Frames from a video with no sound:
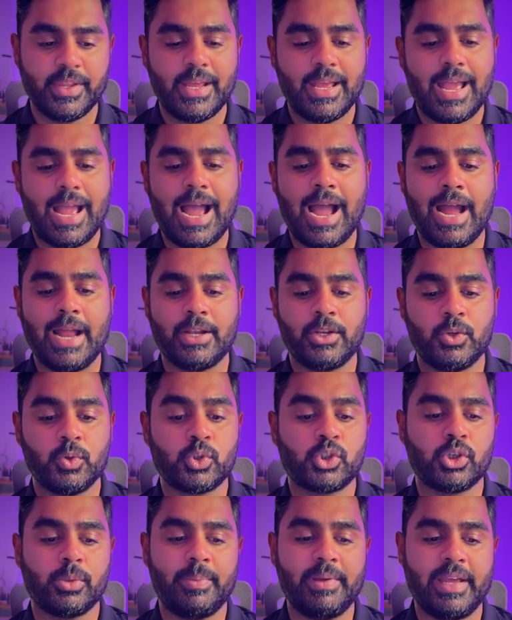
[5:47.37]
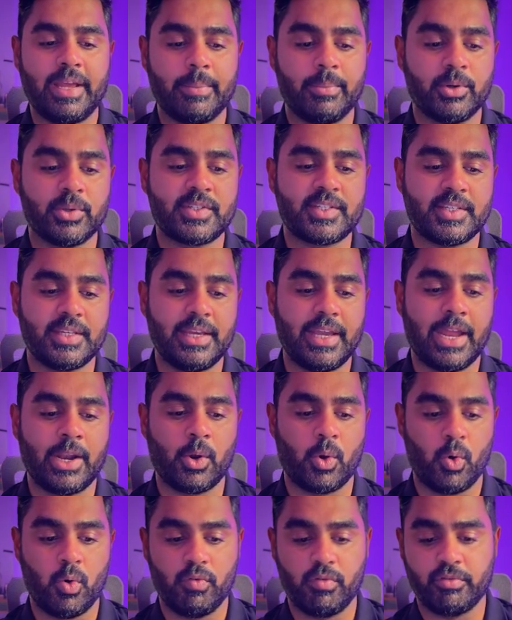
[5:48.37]
and you should be able to see an
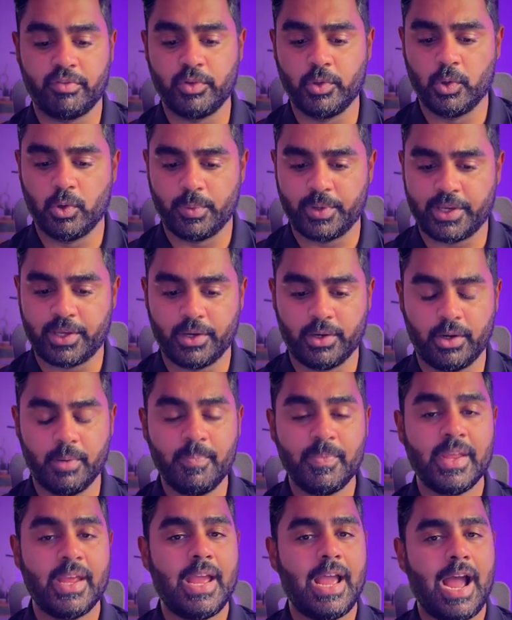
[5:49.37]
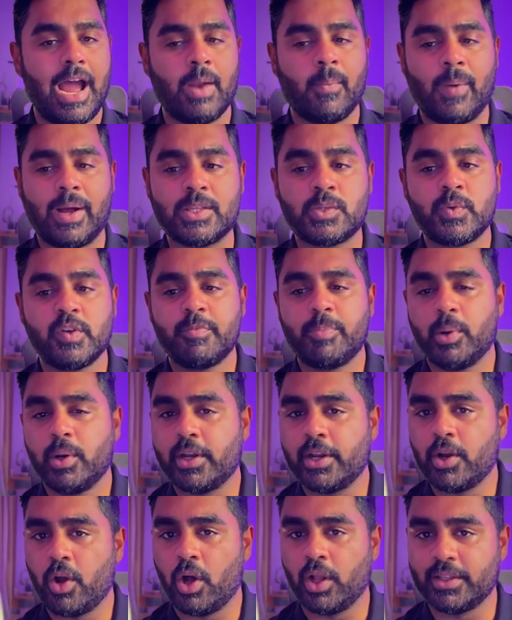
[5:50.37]
overview over here. And once we pulled
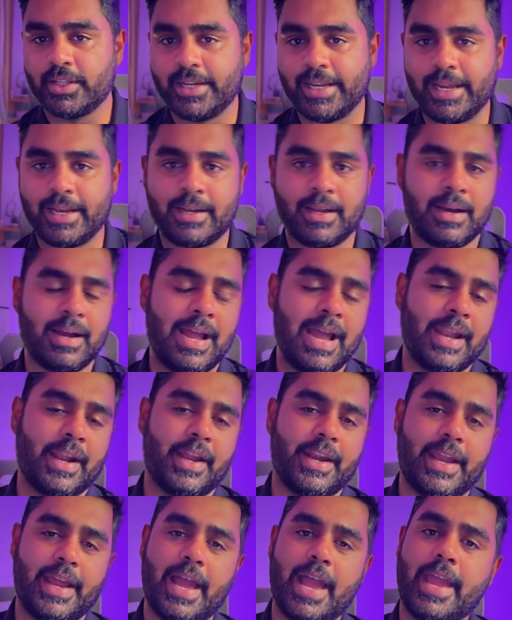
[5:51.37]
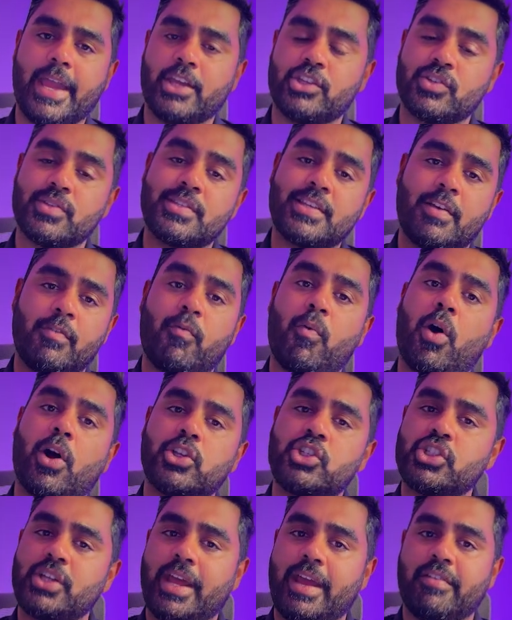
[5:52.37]
in all the data and our AI agents have
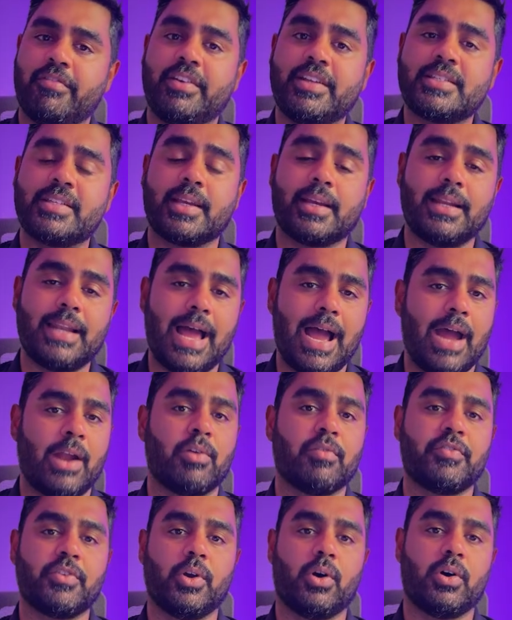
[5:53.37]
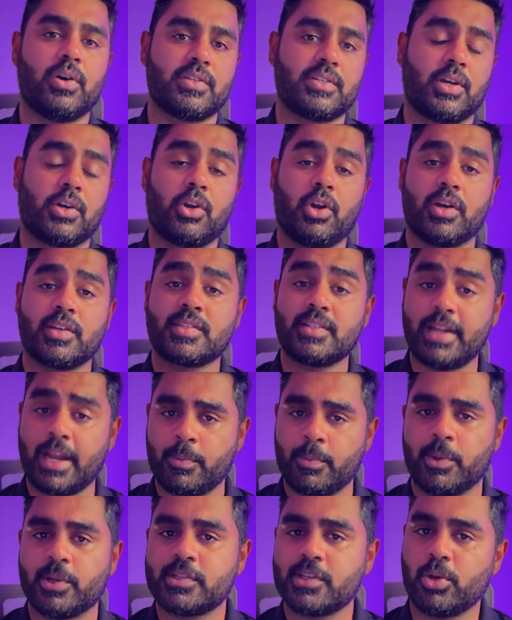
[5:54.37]
watched every single ad of yours across the
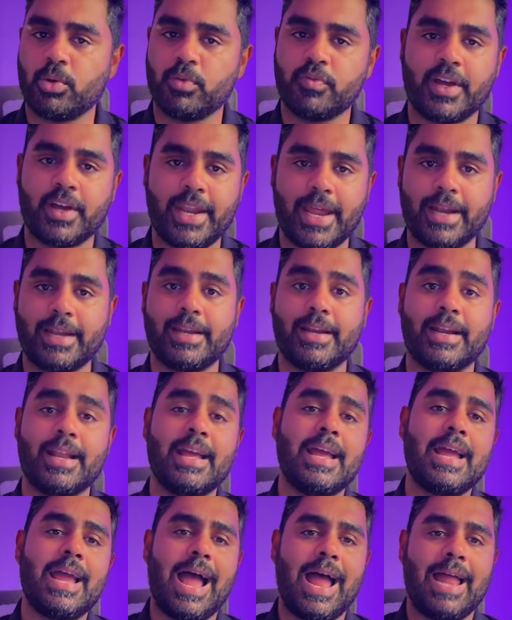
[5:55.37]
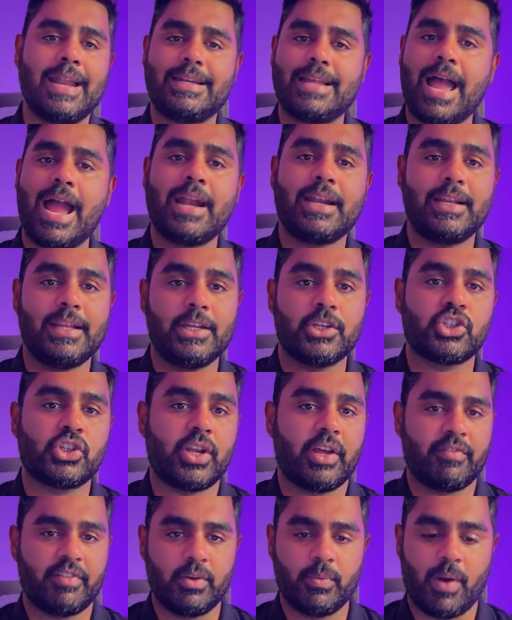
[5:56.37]
networks that you've connected and tagged each and
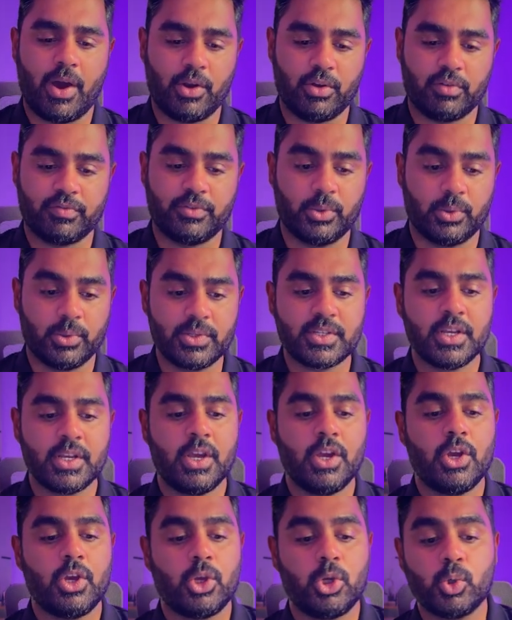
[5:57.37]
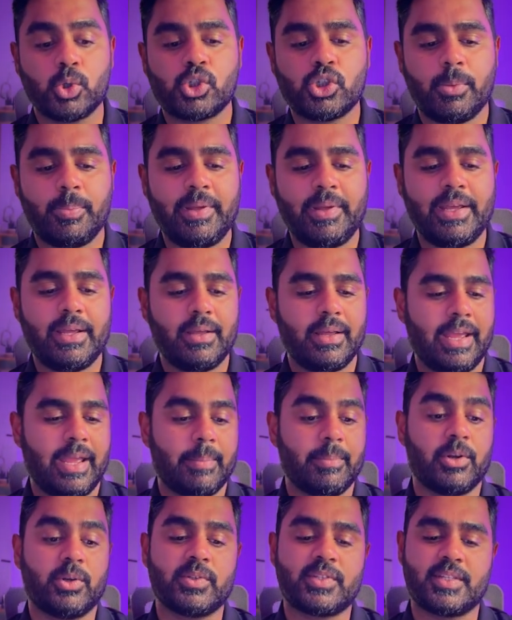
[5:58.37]
every one of those, you should be
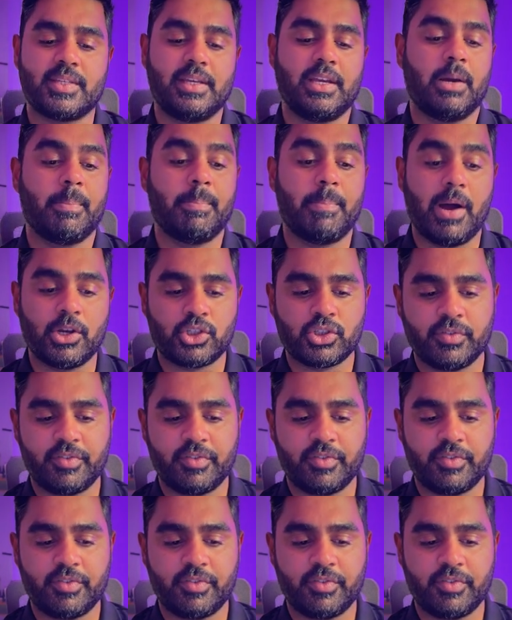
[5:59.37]
able to see a bunch of